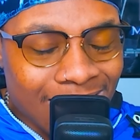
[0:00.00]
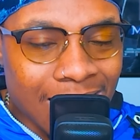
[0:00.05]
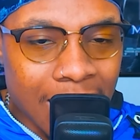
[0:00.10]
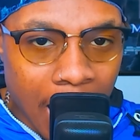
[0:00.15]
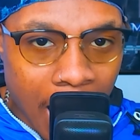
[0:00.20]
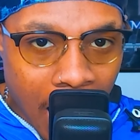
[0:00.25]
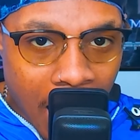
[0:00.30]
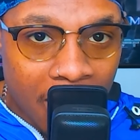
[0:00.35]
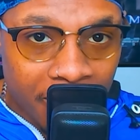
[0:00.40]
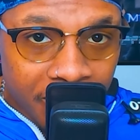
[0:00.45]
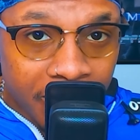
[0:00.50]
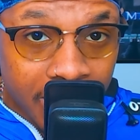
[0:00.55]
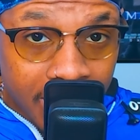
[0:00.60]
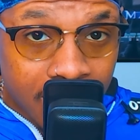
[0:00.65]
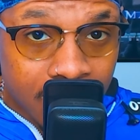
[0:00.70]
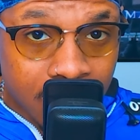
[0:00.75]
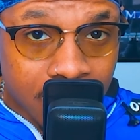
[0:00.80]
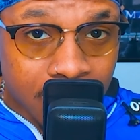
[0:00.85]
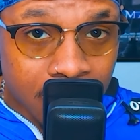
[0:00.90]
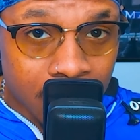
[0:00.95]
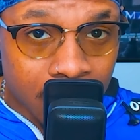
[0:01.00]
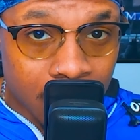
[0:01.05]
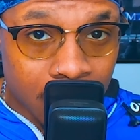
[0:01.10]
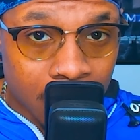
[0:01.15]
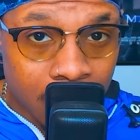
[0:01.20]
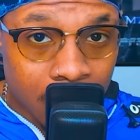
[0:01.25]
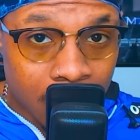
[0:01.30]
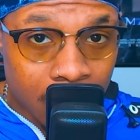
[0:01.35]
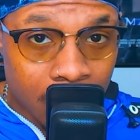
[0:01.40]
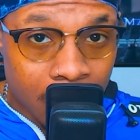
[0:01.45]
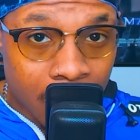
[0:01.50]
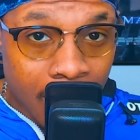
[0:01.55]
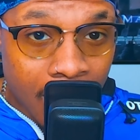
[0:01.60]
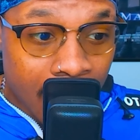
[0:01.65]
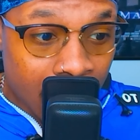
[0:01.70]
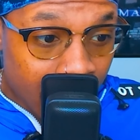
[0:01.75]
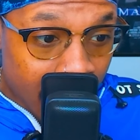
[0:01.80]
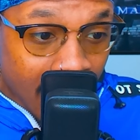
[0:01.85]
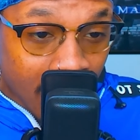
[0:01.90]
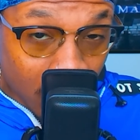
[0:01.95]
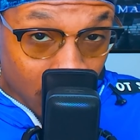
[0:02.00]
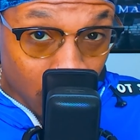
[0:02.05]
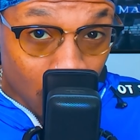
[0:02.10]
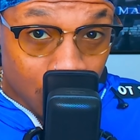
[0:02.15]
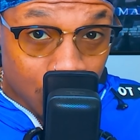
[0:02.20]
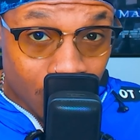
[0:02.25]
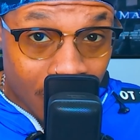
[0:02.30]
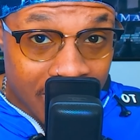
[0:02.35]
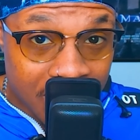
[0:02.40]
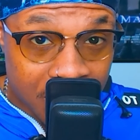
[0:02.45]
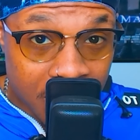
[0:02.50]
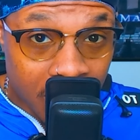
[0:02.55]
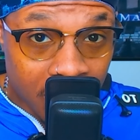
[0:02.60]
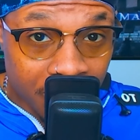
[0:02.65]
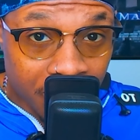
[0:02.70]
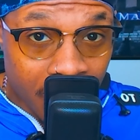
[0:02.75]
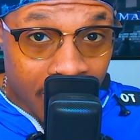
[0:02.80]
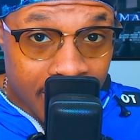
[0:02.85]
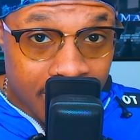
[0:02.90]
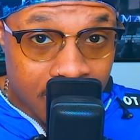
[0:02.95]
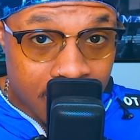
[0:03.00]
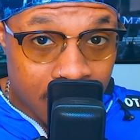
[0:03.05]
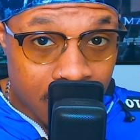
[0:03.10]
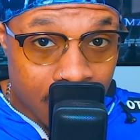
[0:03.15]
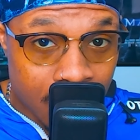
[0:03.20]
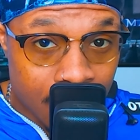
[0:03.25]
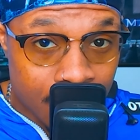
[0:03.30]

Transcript: confidence in close range gunfights,